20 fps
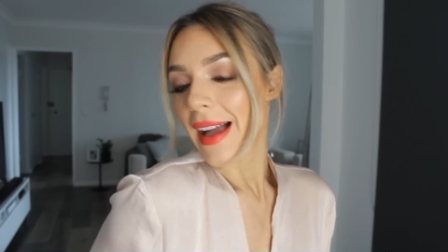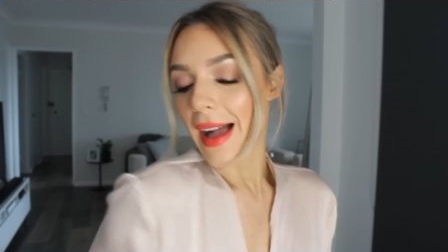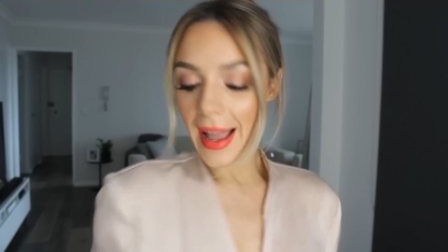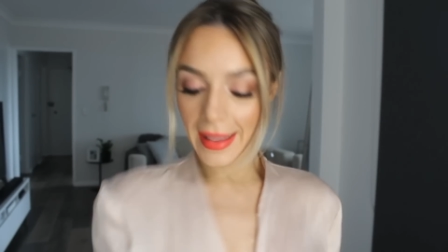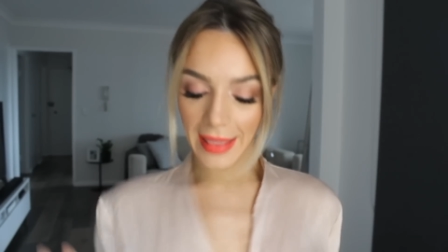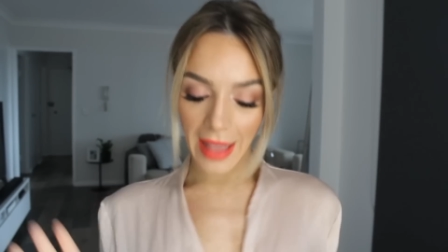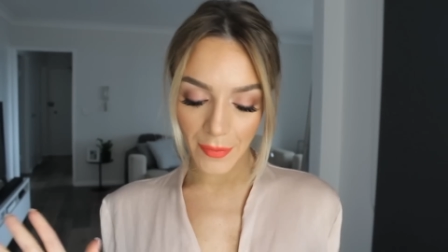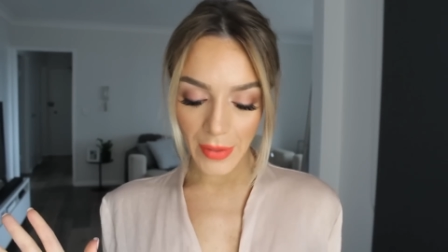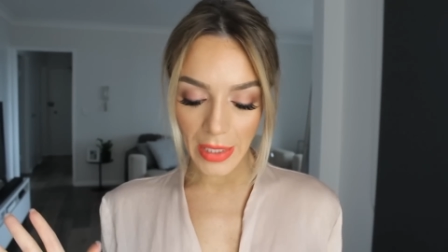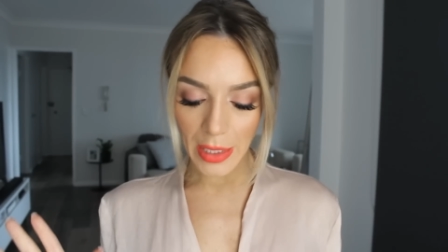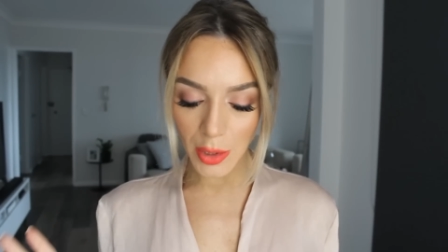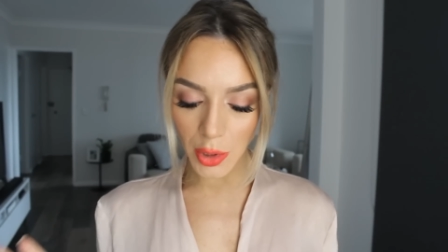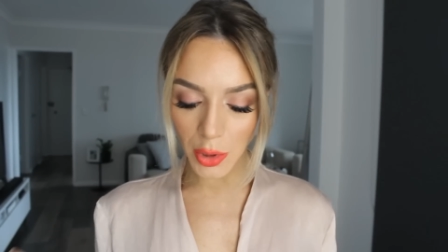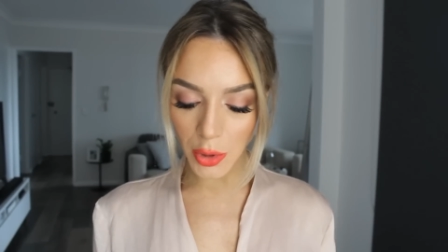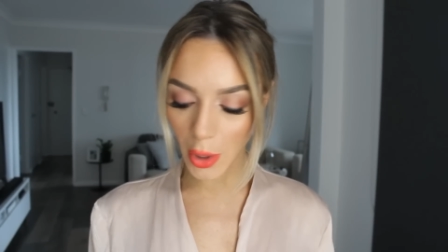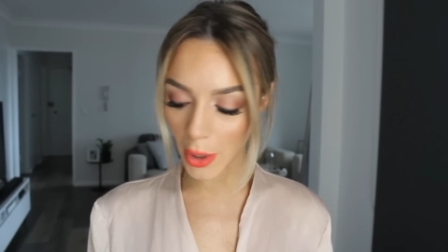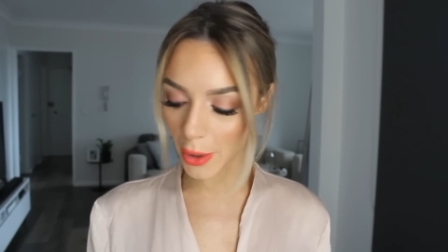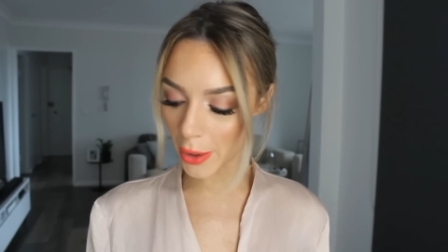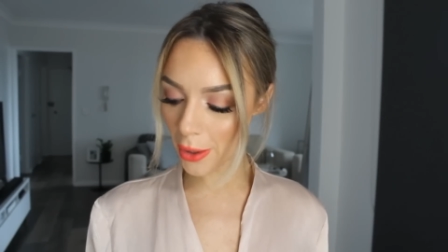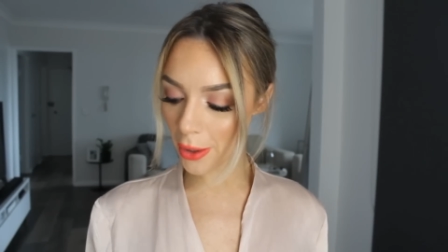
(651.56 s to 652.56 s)
I love it.
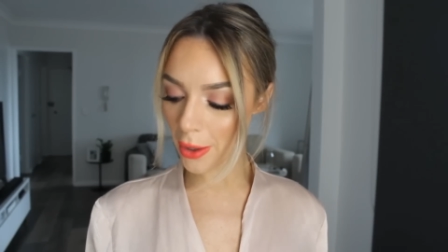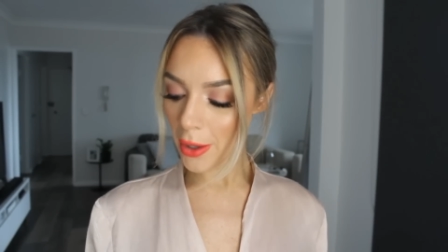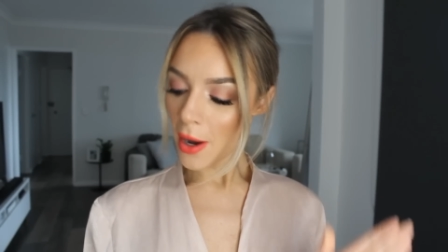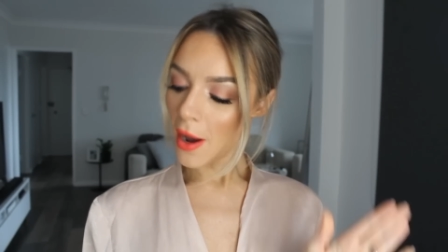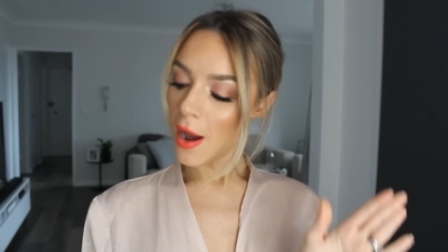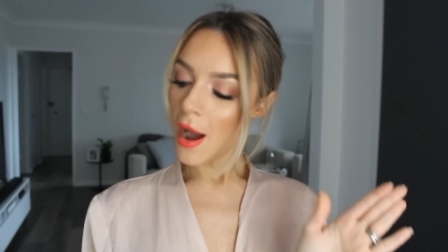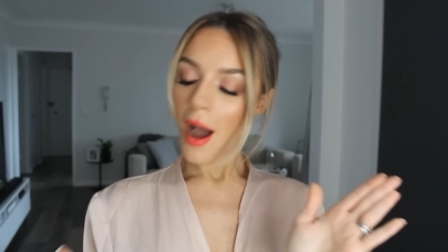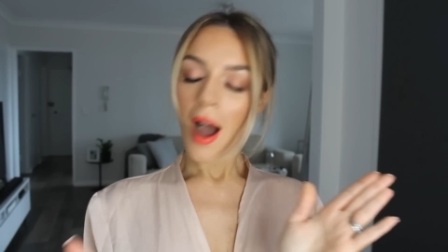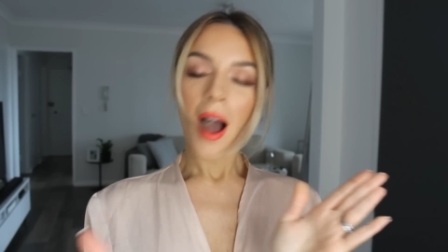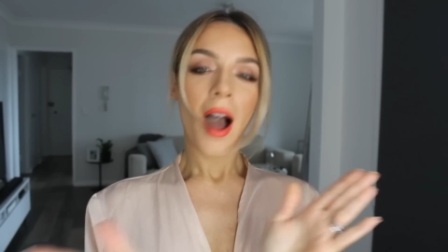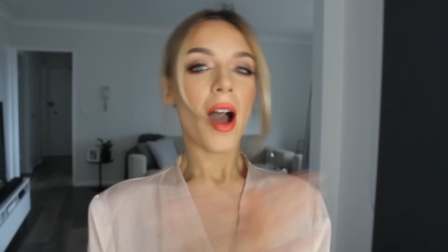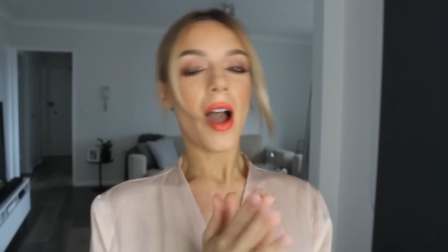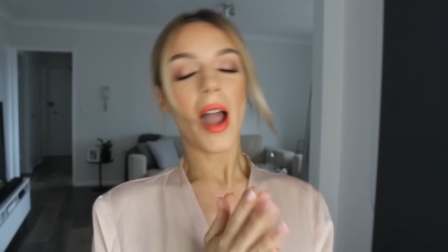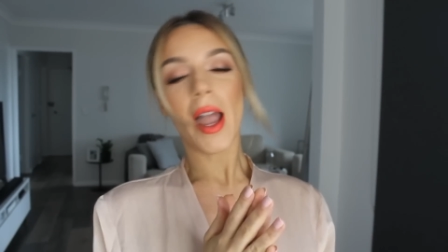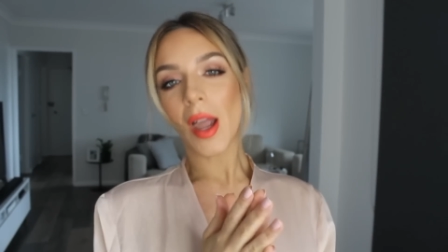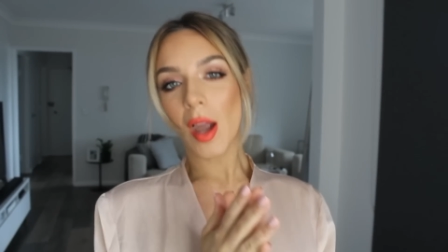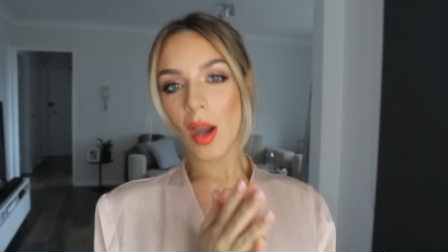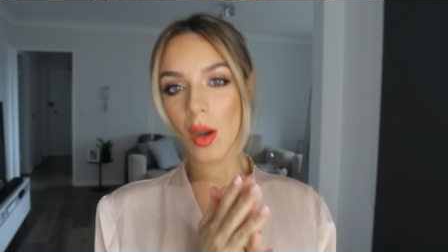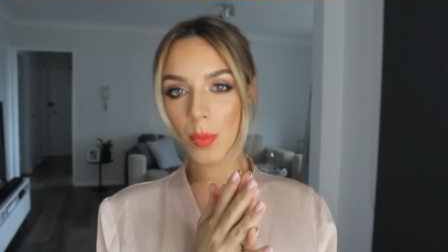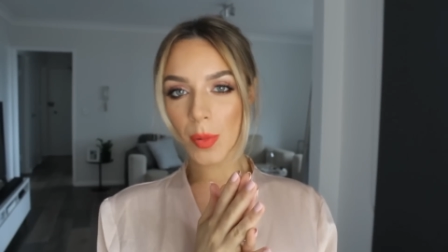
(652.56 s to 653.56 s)
So I
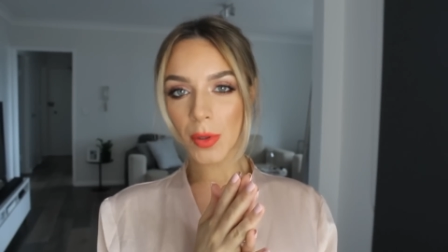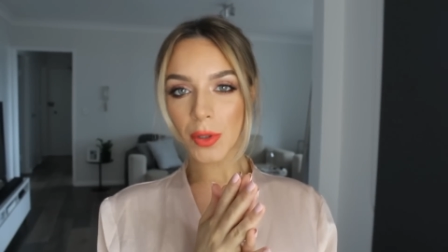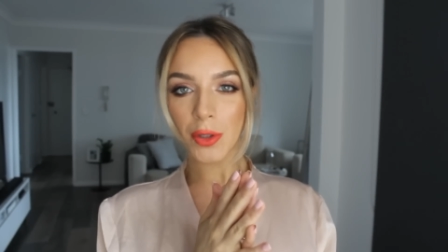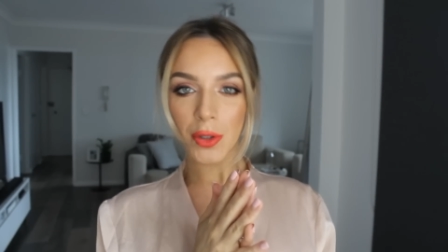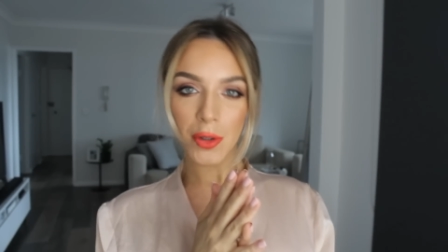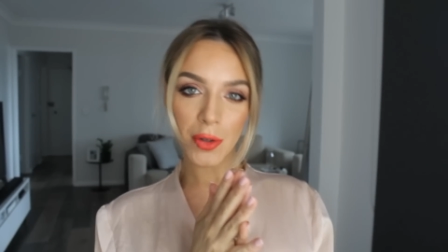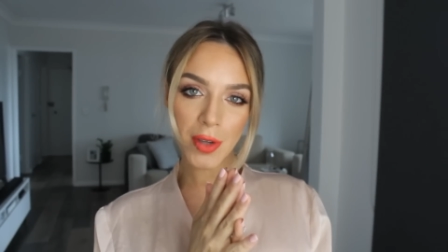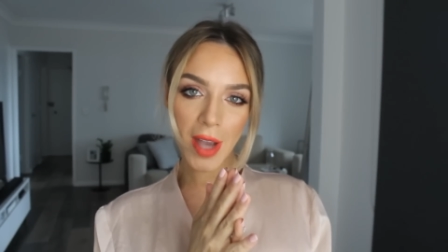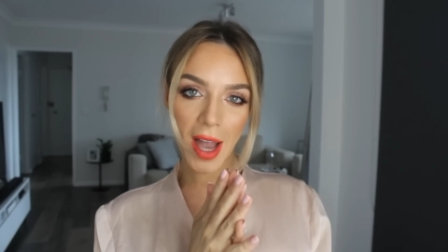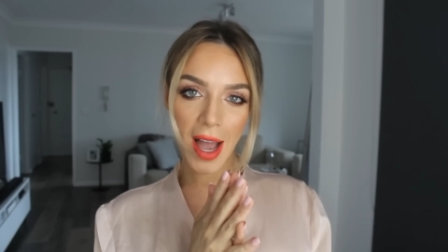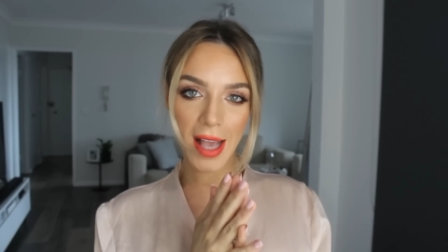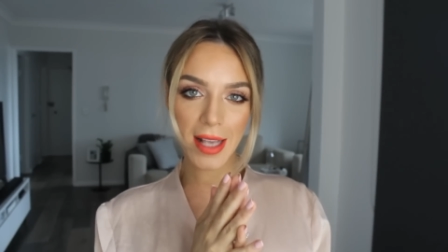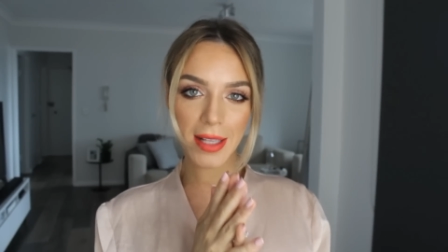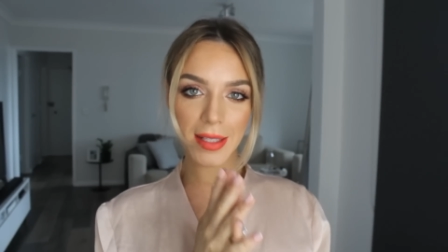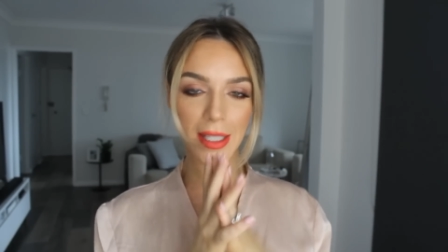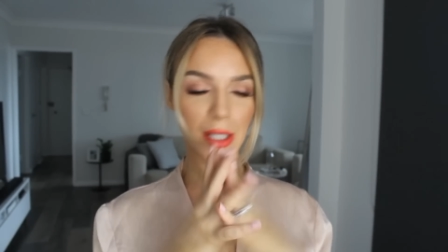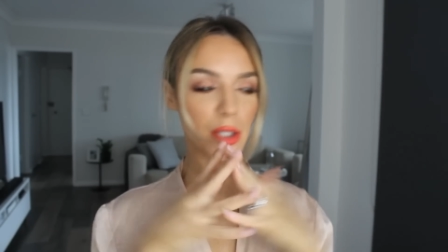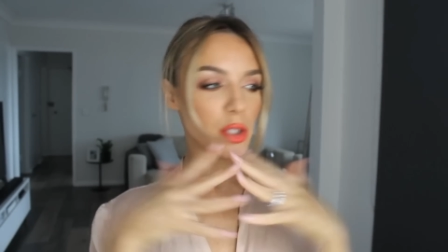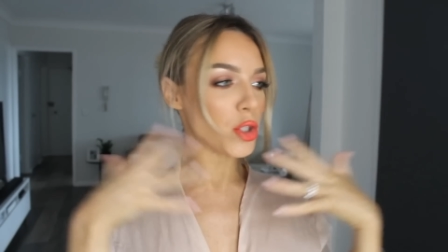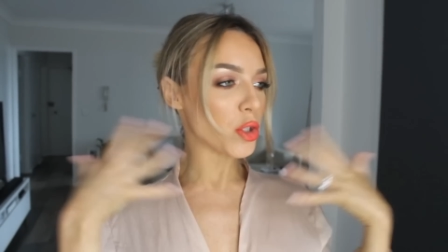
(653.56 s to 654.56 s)
hope you
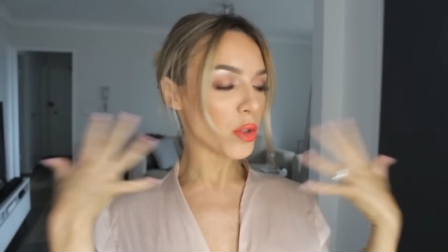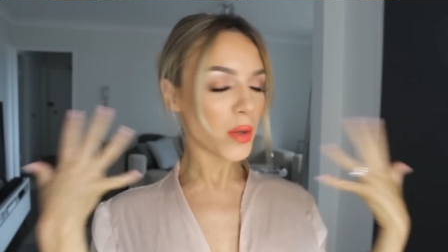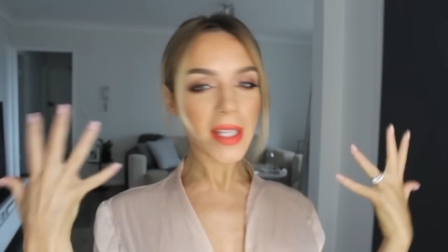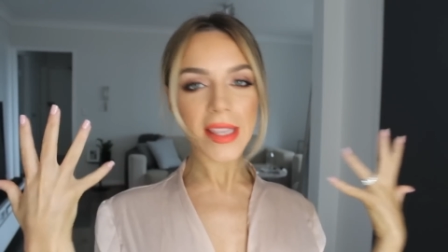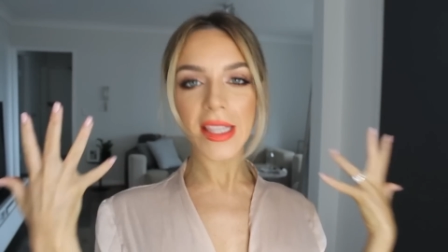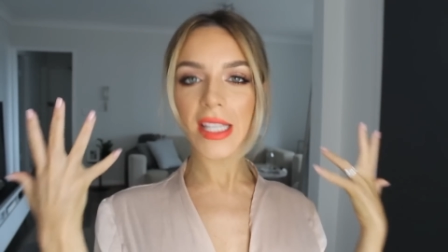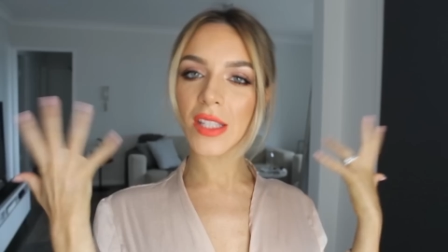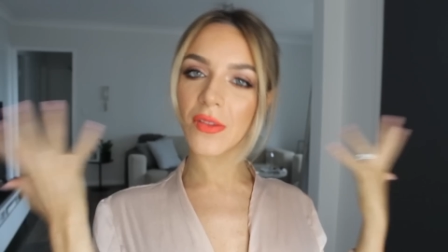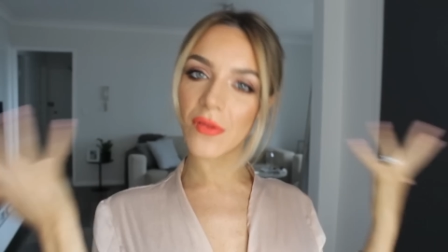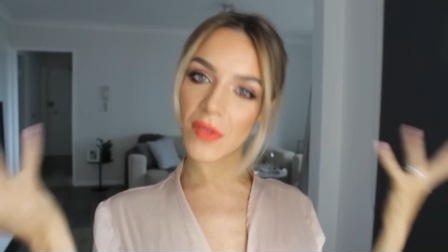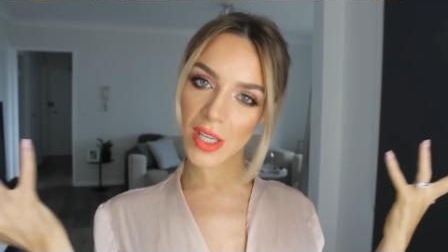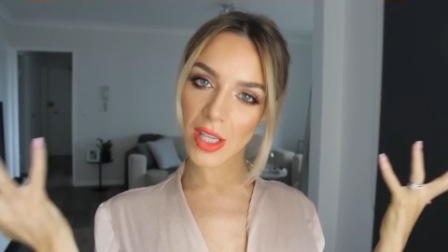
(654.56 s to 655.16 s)
guys enjoyed this